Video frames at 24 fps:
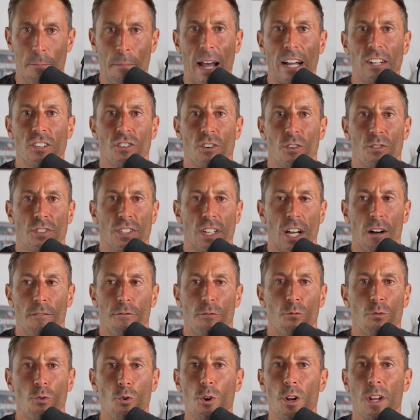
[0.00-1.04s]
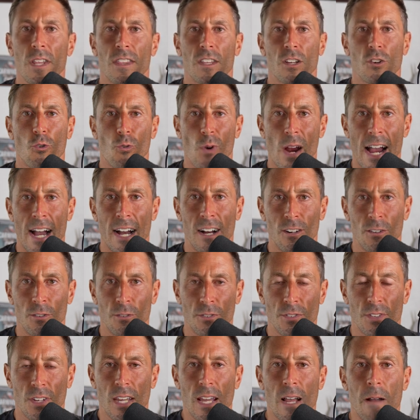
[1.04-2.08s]
Imagine yourself rooted in the
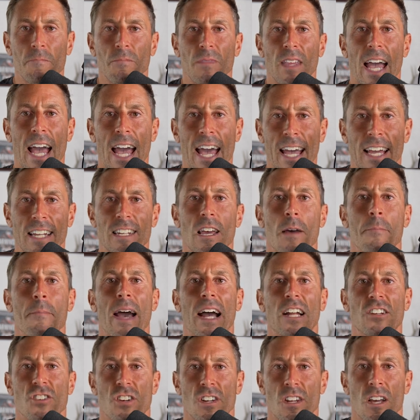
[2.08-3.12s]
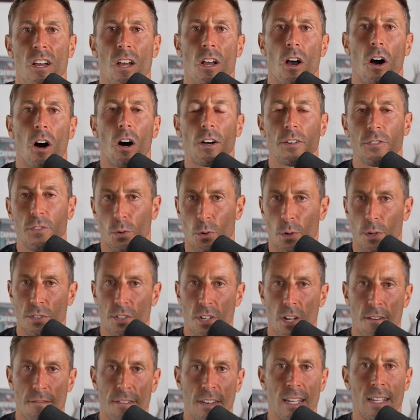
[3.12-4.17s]
ground and imagine all
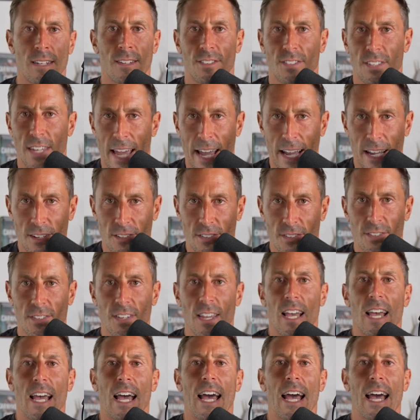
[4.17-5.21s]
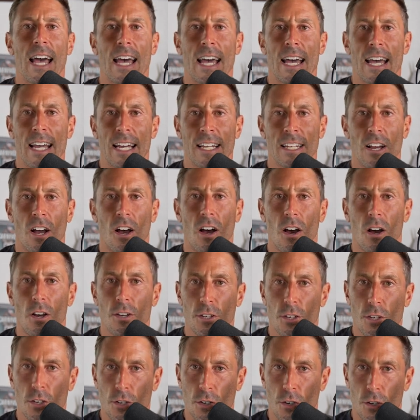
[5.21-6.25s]
sorts of insects and
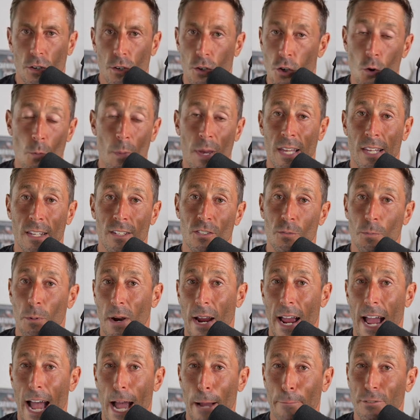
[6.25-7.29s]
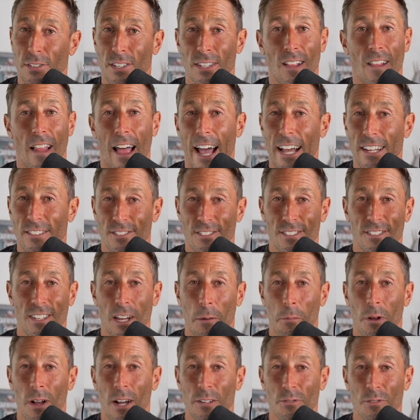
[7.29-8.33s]
humans, perhaps in the last
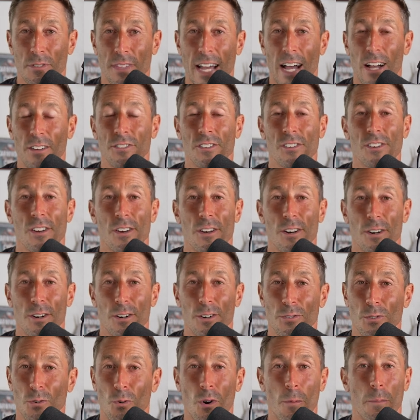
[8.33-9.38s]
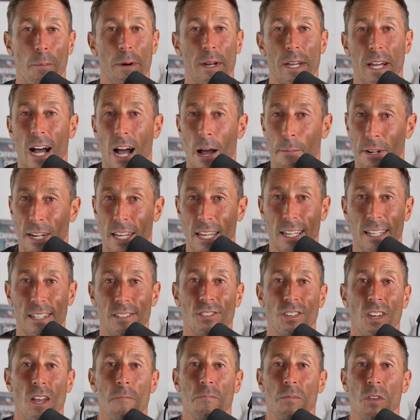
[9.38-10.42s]
couple hundred thousand years, or pre
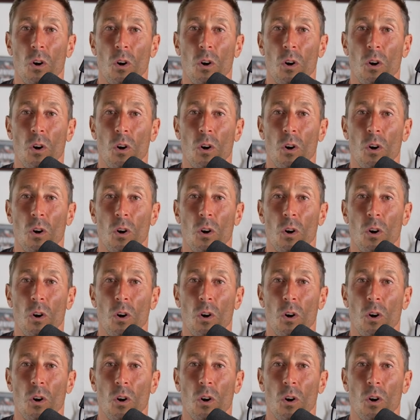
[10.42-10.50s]
hominids